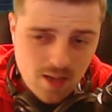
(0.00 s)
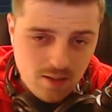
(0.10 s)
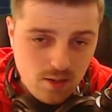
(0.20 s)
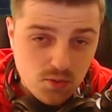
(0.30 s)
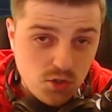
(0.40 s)

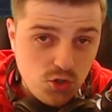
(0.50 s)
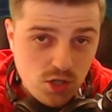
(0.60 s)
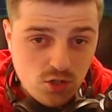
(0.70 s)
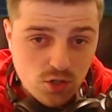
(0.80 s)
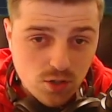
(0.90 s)
it was a
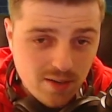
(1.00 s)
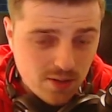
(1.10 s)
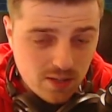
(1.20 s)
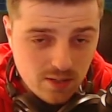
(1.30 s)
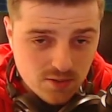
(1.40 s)
shit show.
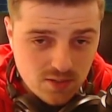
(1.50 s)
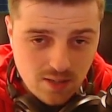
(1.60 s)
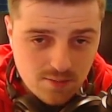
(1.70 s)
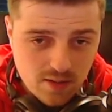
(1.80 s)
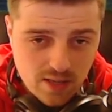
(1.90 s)
Everything else
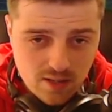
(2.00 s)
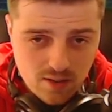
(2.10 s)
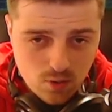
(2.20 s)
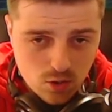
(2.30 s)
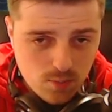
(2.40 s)
after that,
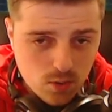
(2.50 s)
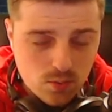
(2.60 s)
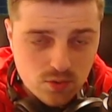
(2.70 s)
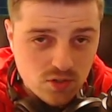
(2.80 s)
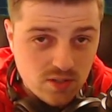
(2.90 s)
the order book
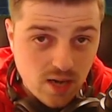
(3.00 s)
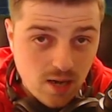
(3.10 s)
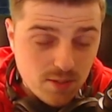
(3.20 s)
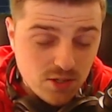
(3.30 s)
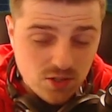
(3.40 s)
was just
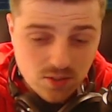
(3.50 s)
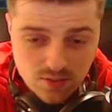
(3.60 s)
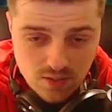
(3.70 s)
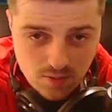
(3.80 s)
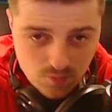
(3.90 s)
garbage. It
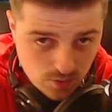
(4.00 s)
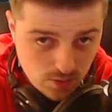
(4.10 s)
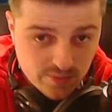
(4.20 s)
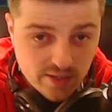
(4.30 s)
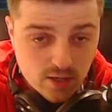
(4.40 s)
was a
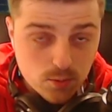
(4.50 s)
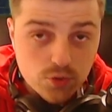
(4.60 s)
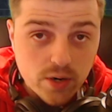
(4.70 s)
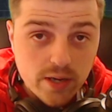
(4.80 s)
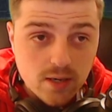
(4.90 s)
real terrible
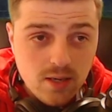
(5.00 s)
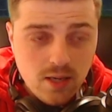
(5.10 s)
trader.